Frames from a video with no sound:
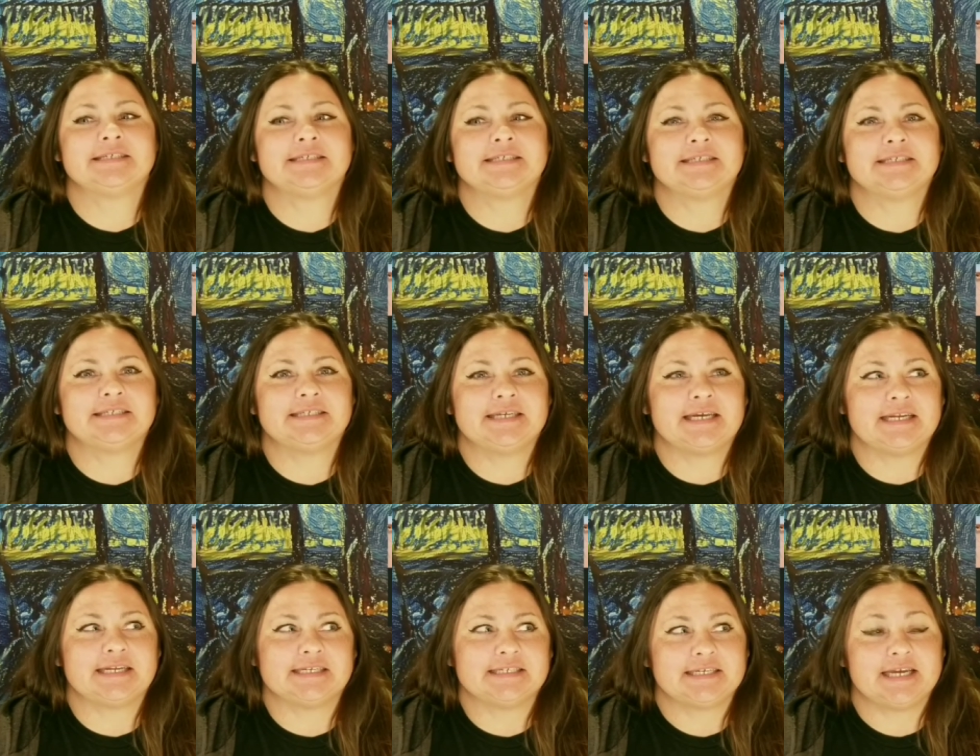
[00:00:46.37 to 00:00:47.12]

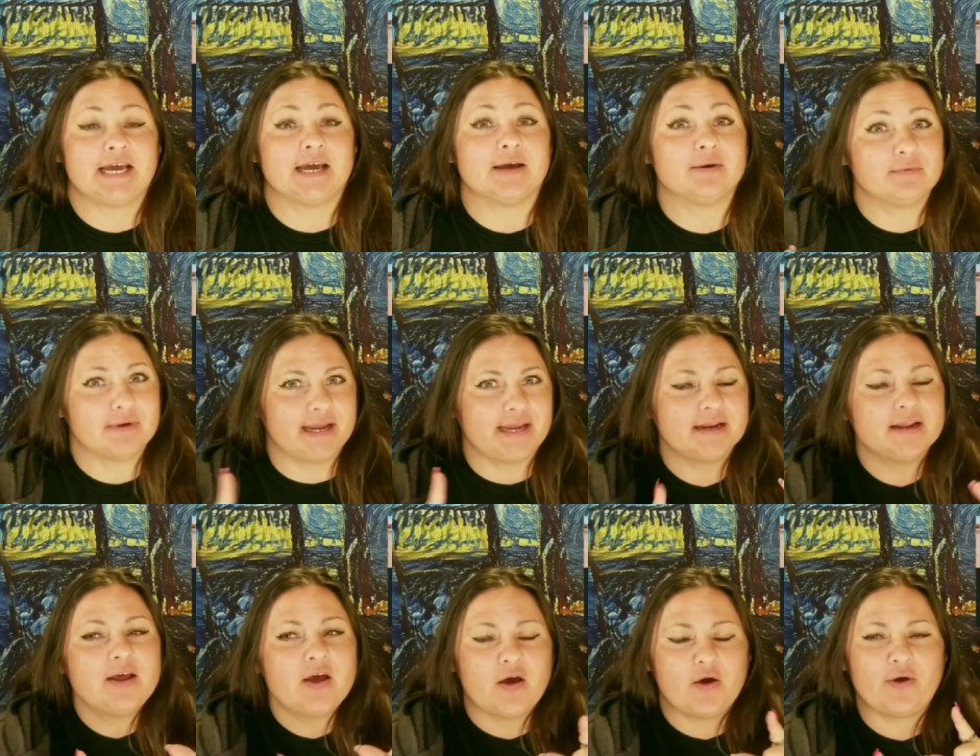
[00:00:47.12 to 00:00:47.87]
Shana shana, right?
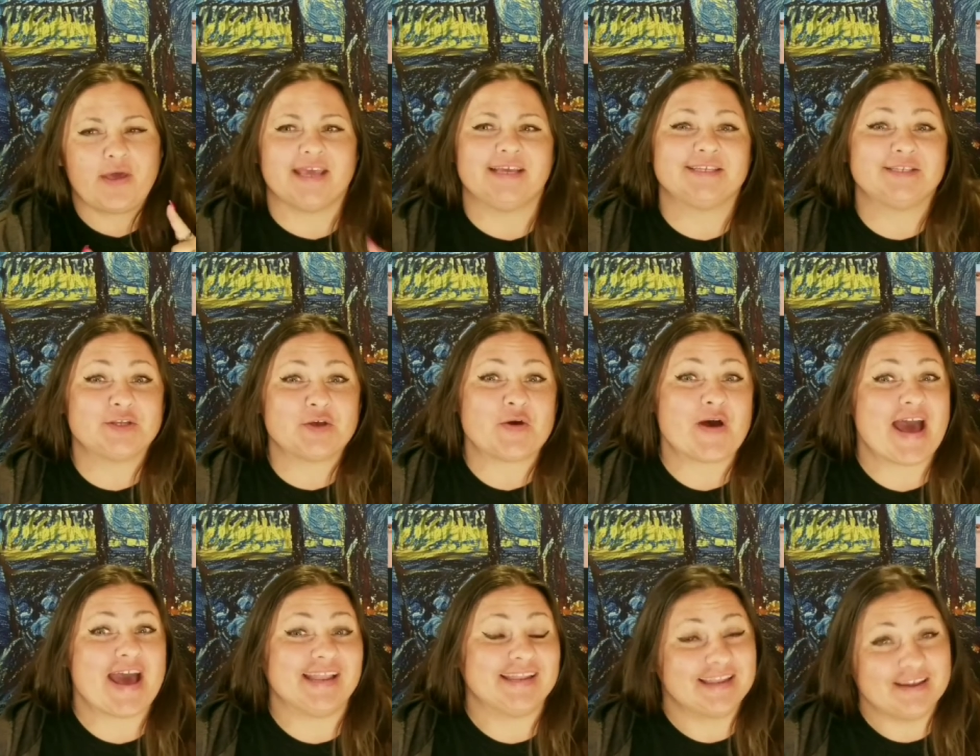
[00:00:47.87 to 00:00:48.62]
Okay, so
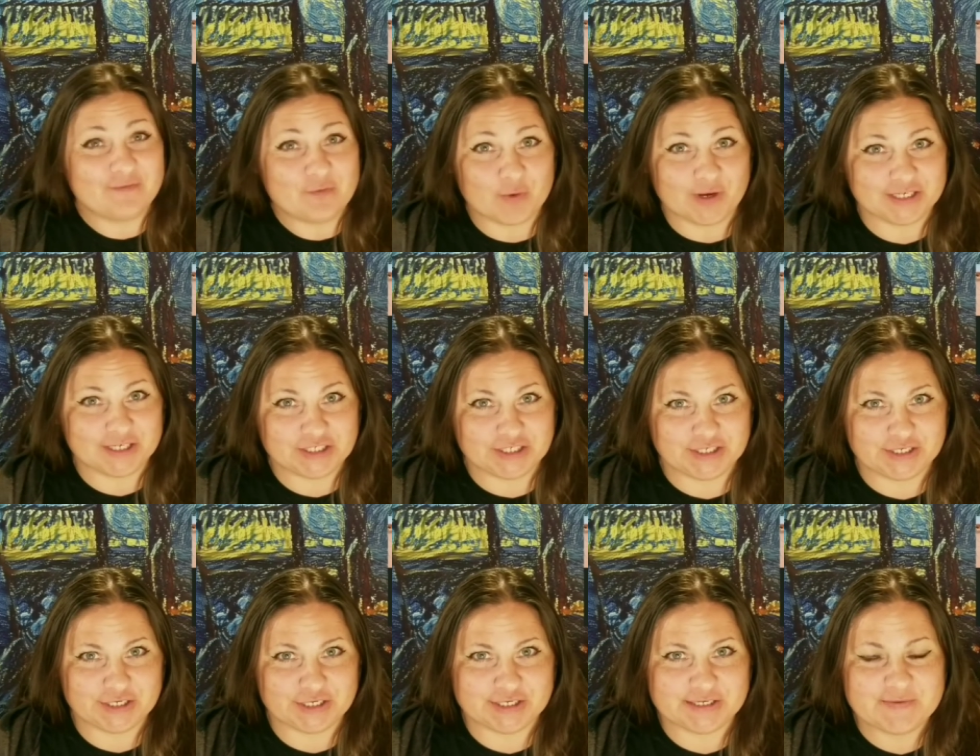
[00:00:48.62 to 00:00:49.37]
I love watching
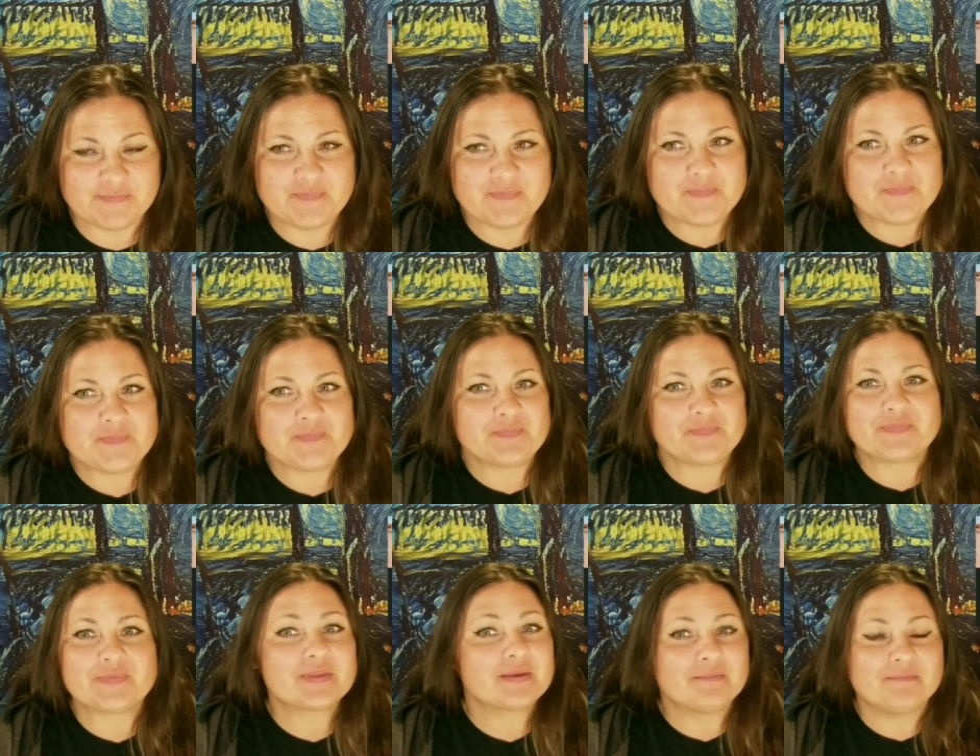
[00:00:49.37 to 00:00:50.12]
her,
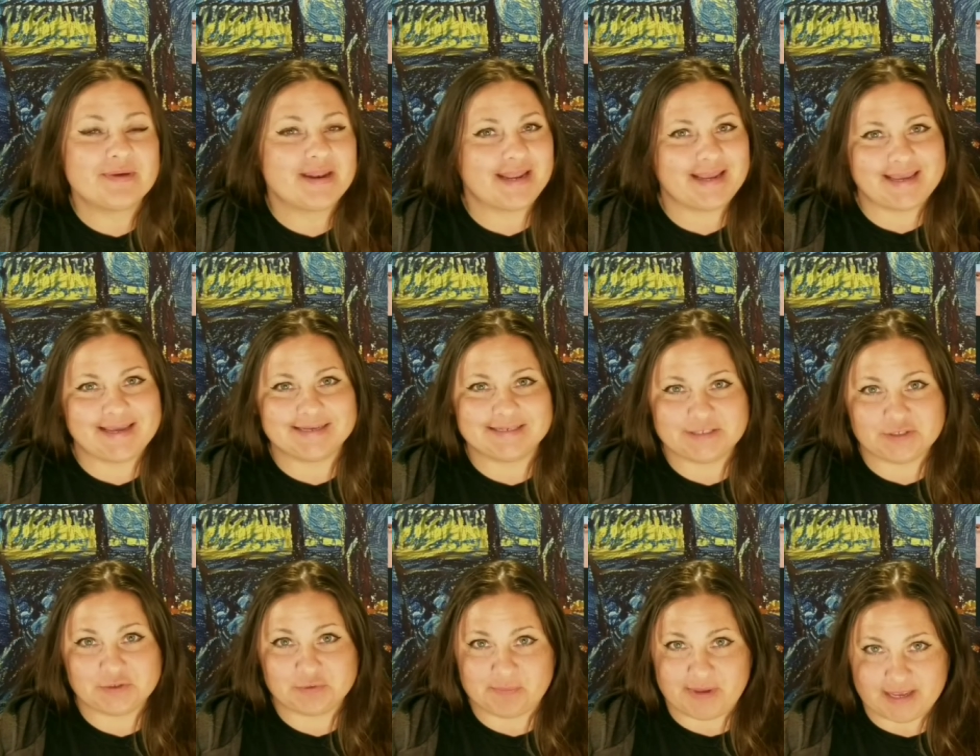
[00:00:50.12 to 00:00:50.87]
but I can't
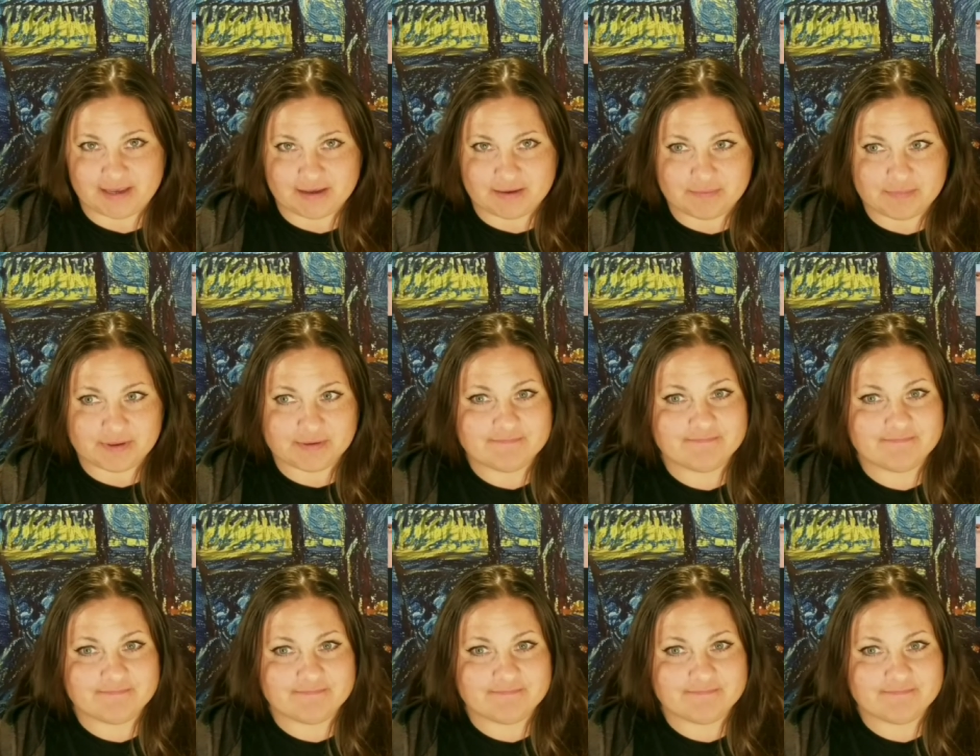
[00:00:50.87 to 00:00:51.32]
do makeup.